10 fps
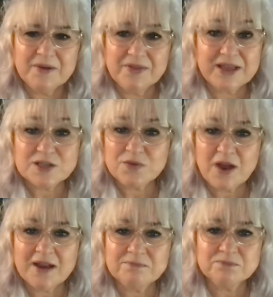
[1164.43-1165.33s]
that's
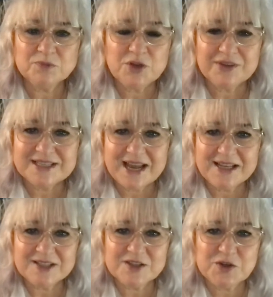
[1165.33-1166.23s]
fine. You're
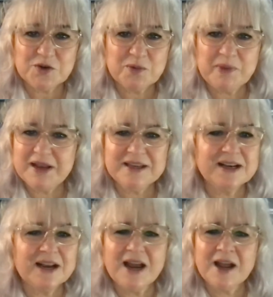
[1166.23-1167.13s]
entitled to your opinion.
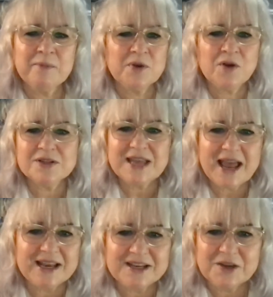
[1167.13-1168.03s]
And I am not
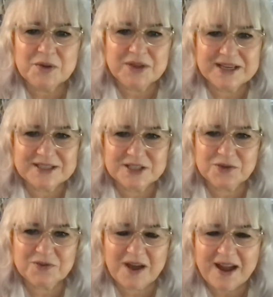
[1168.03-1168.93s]
telling you this as
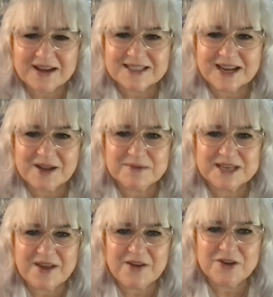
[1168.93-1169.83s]
fact. I am
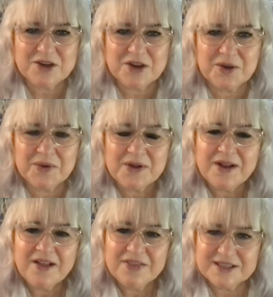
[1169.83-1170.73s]
telling you,
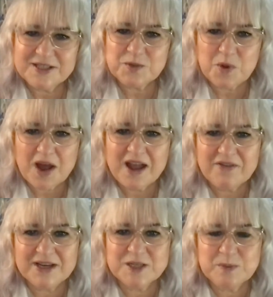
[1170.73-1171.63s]
this is what I have
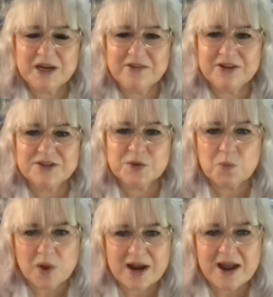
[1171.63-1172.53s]
experienced. And
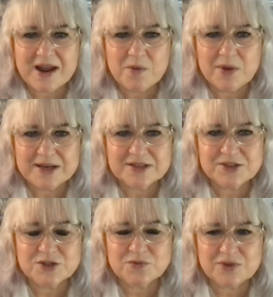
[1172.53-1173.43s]
when I went
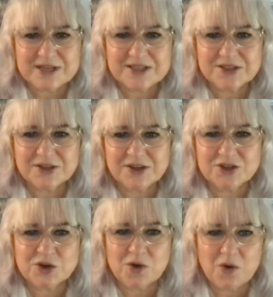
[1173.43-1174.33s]
to
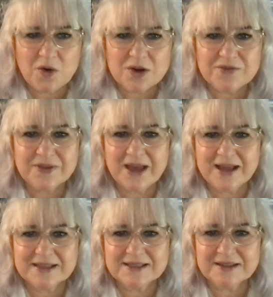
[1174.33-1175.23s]
research all of
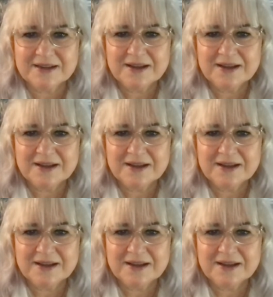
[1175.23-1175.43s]
that,